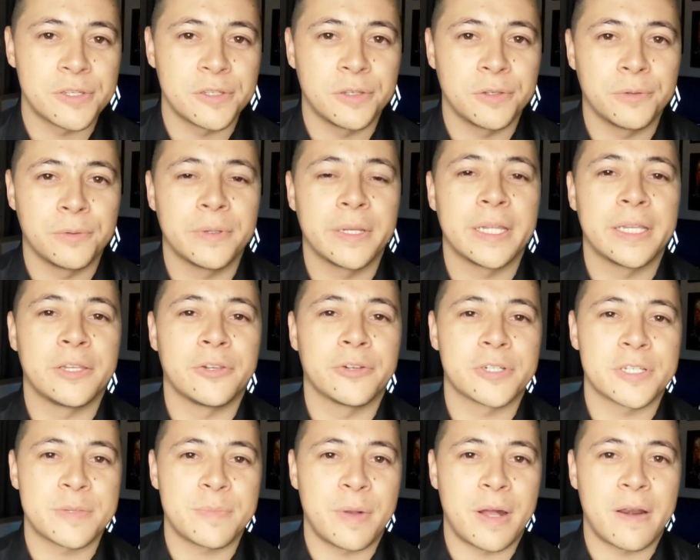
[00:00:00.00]
you in your
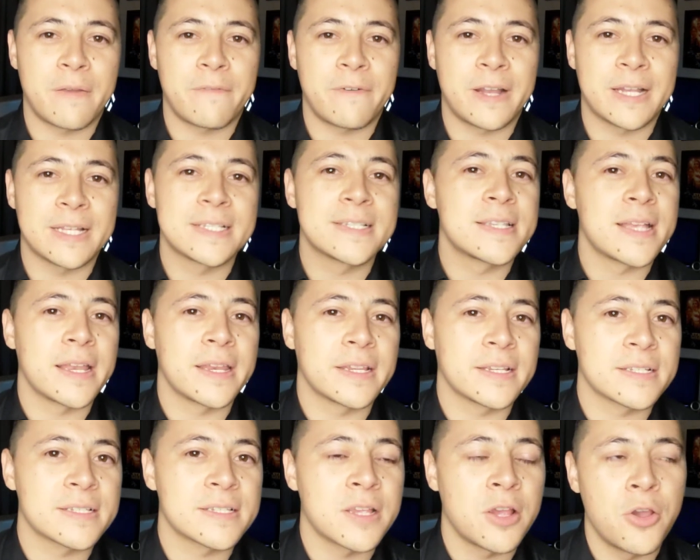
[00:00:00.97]
Spotify
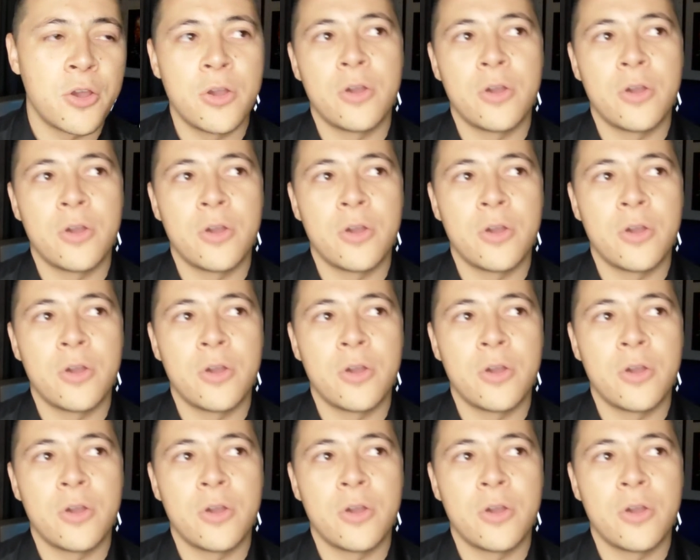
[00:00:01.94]
settings